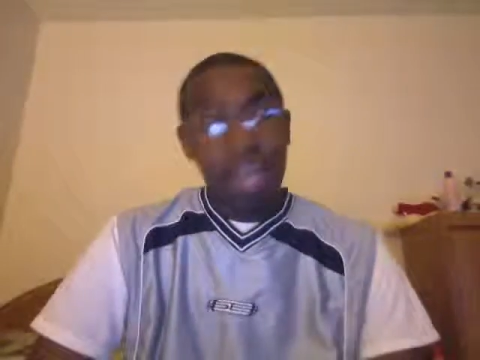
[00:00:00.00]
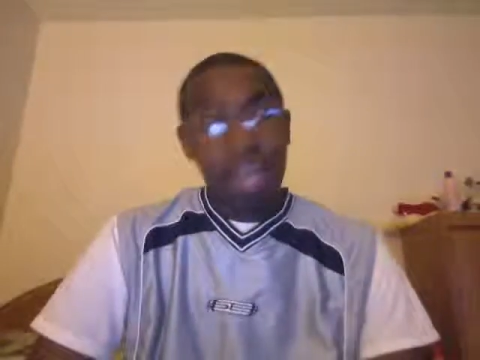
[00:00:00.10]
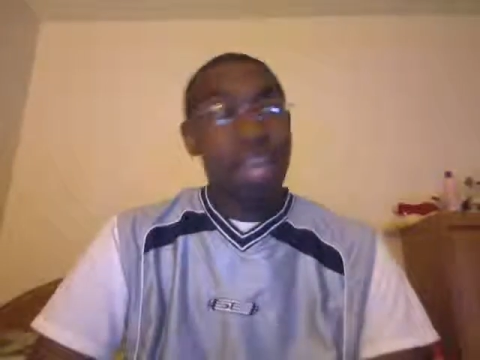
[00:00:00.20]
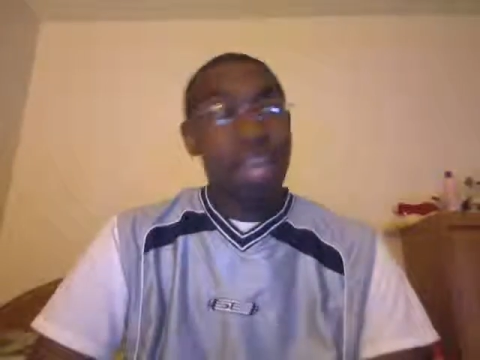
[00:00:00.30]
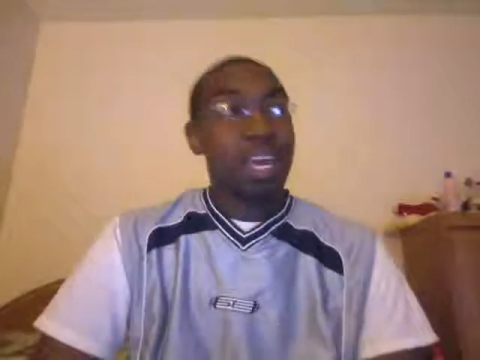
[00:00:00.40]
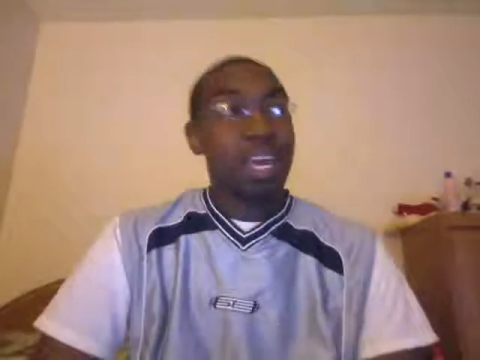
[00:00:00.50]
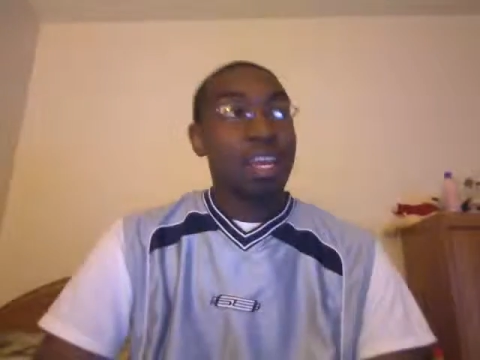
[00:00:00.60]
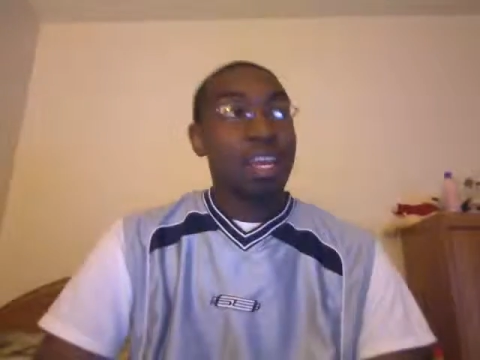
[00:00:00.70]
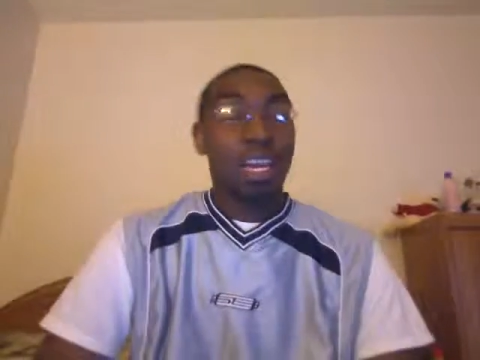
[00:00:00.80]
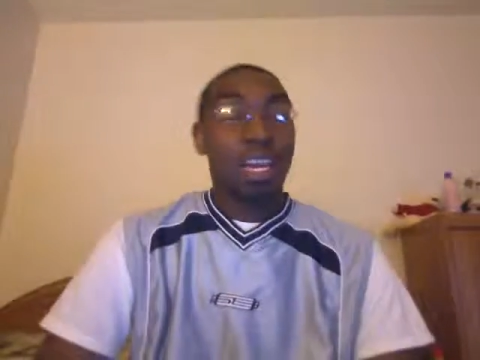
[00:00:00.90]
And
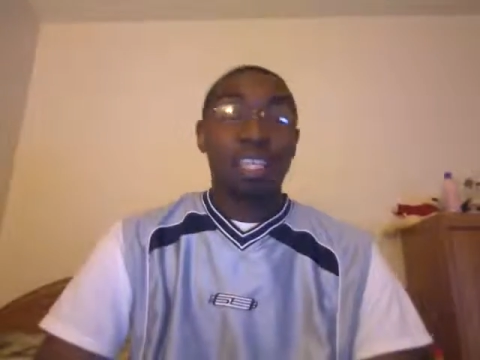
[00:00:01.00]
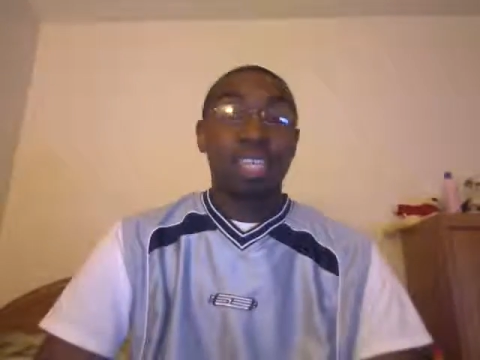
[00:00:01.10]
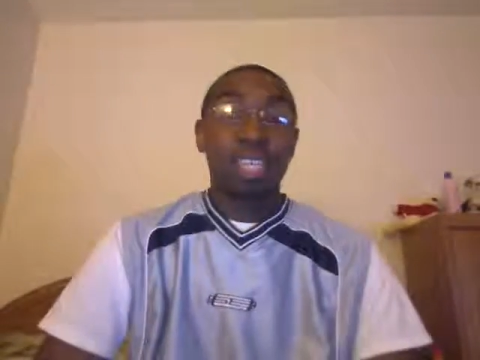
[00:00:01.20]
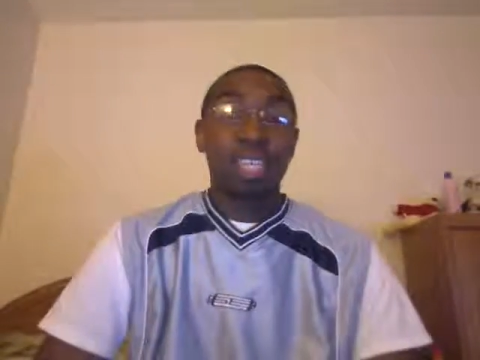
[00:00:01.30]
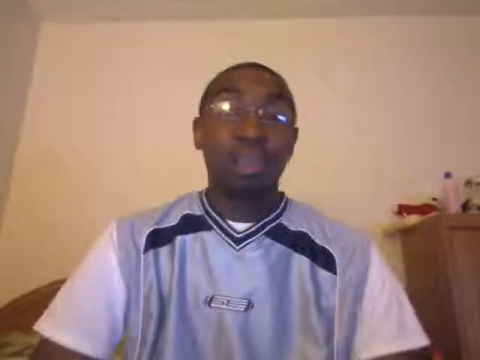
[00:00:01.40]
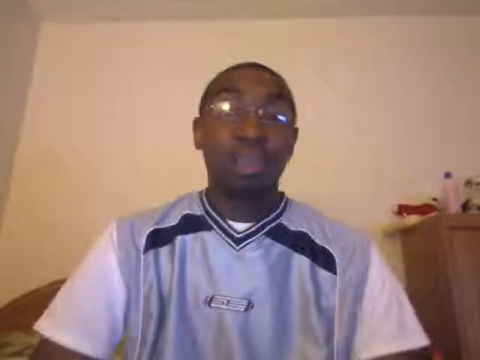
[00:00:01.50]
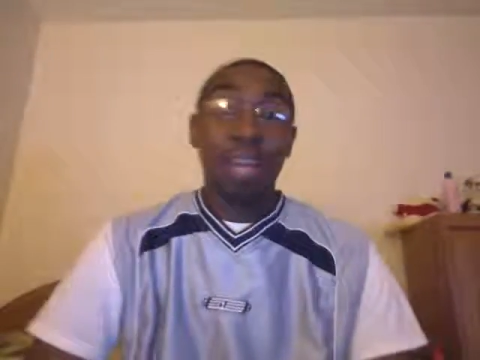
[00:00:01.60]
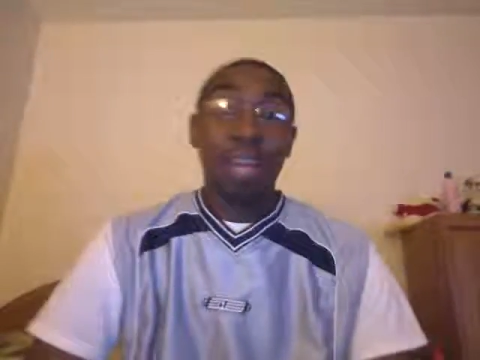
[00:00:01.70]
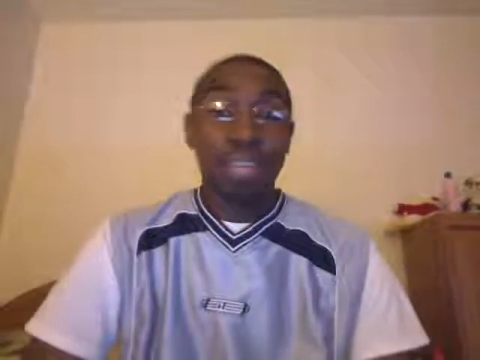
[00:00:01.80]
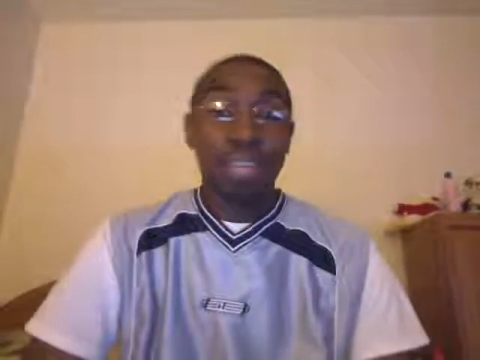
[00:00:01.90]
like I stated in my
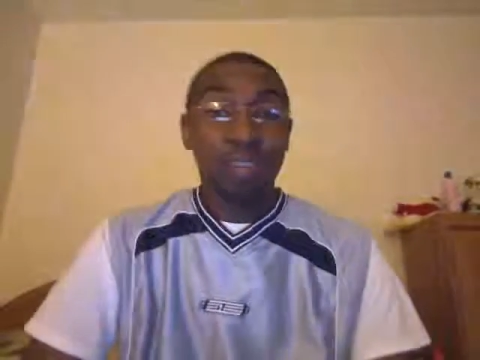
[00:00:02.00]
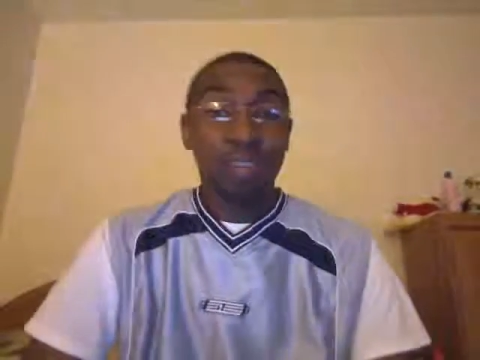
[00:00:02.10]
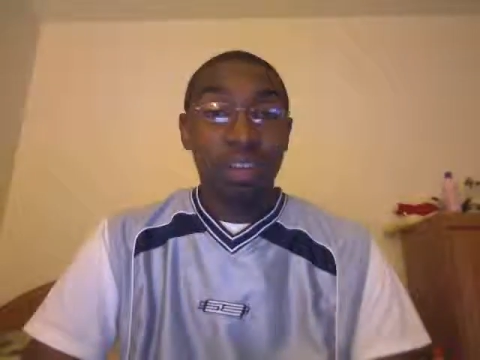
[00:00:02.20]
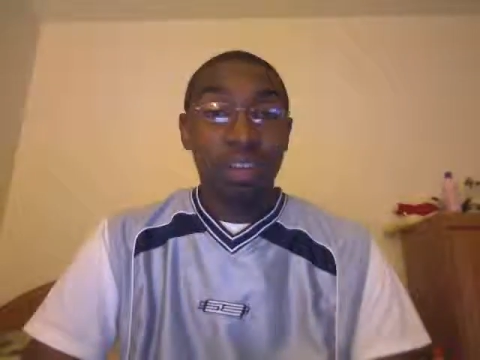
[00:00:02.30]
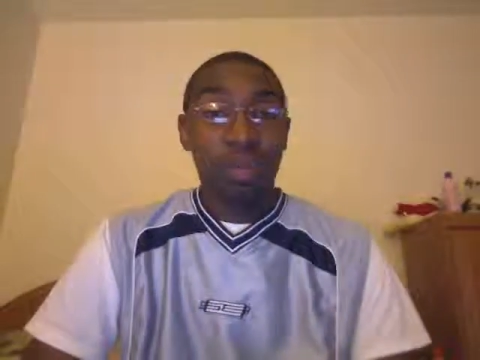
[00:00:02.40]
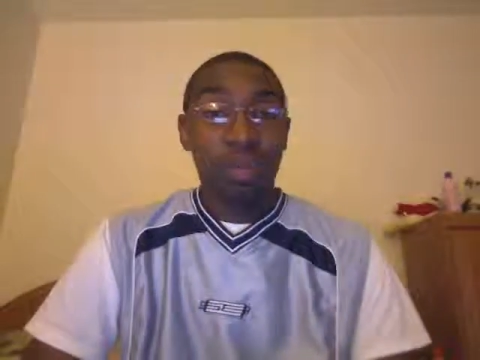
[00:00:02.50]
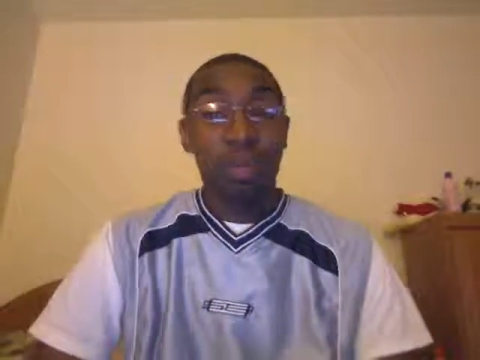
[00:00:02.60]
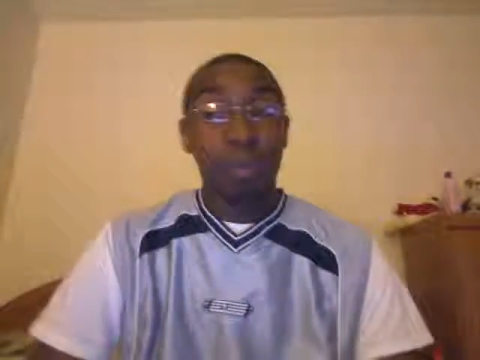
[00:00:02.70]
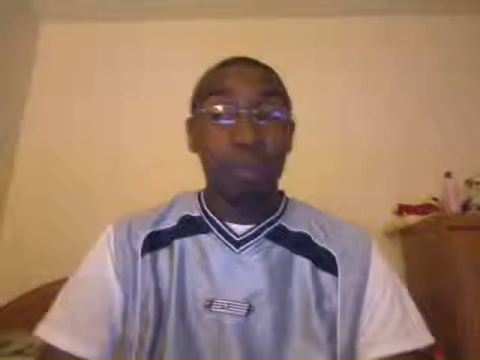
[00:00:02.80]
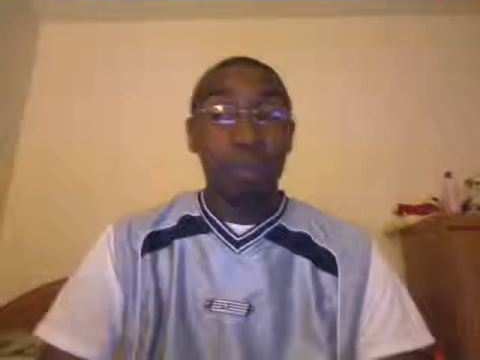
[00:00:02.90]
last video, I'm going to
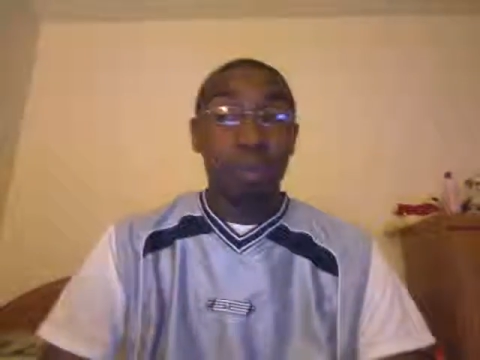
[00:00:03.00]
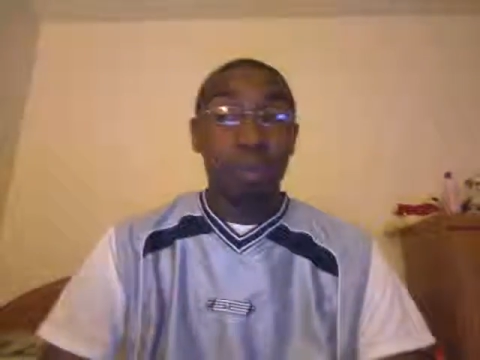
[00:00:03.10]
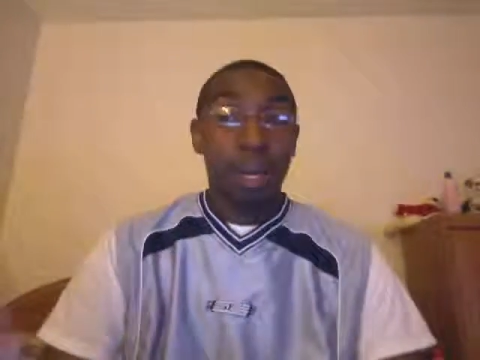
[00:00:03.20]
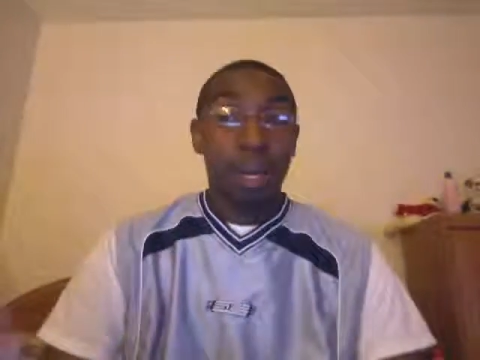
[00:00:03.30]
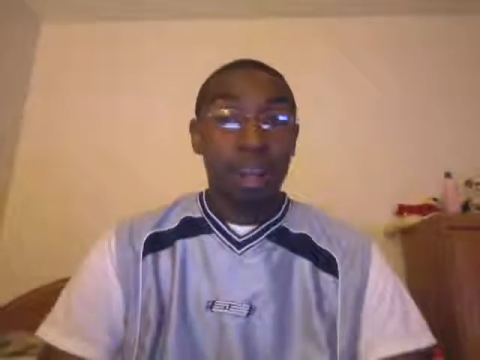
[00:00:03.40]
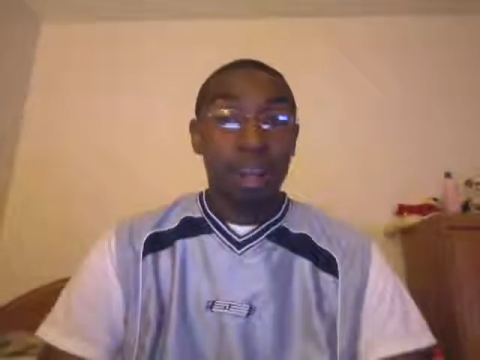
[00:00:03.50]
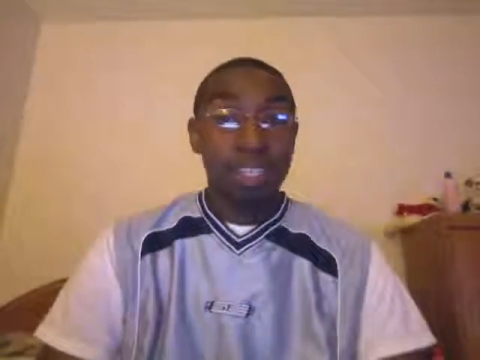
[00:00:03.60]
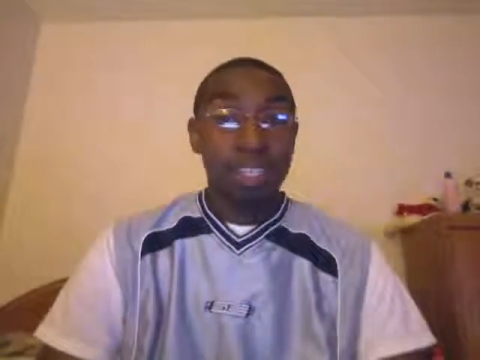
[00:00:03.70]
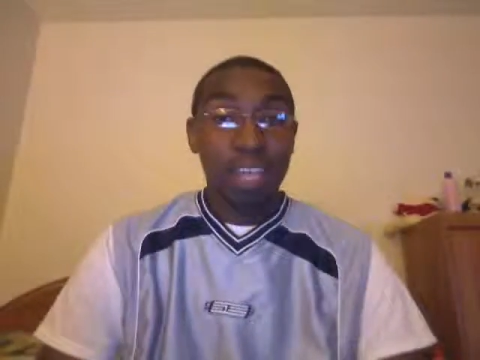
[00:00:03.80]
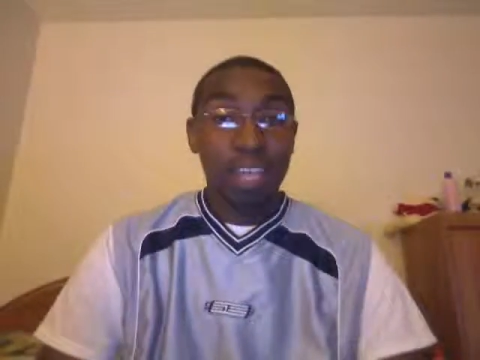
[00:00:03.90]
put my
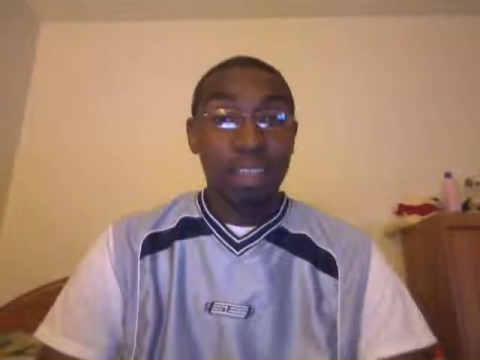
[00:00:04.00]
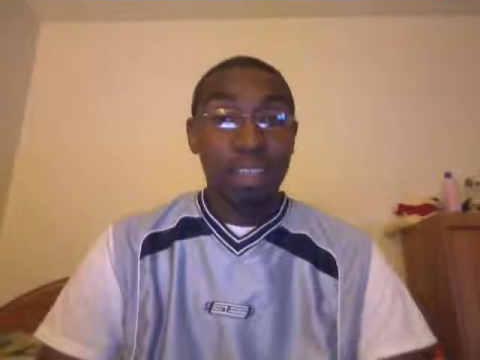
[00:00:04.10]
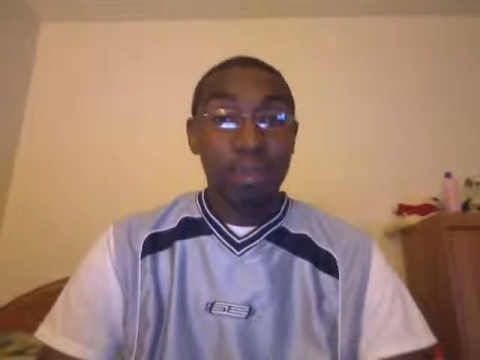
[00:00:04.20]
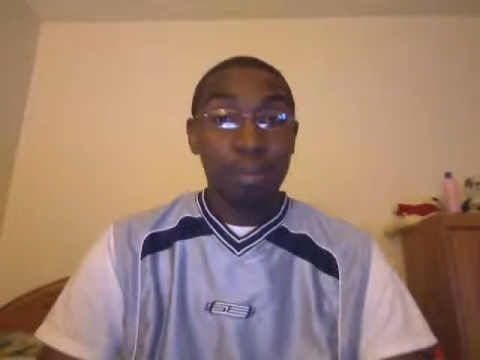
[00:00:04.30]
contact up.